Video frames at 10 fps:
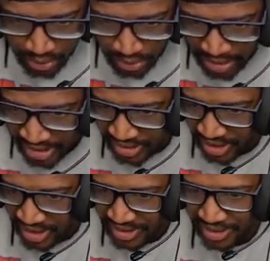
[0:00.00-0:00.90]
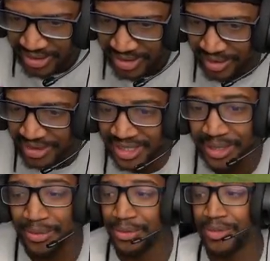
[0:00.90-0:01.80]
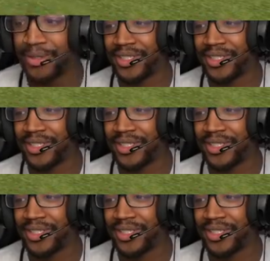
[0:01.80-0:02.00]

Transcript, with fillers: Got his ass. I don't think he ever gonna throw it at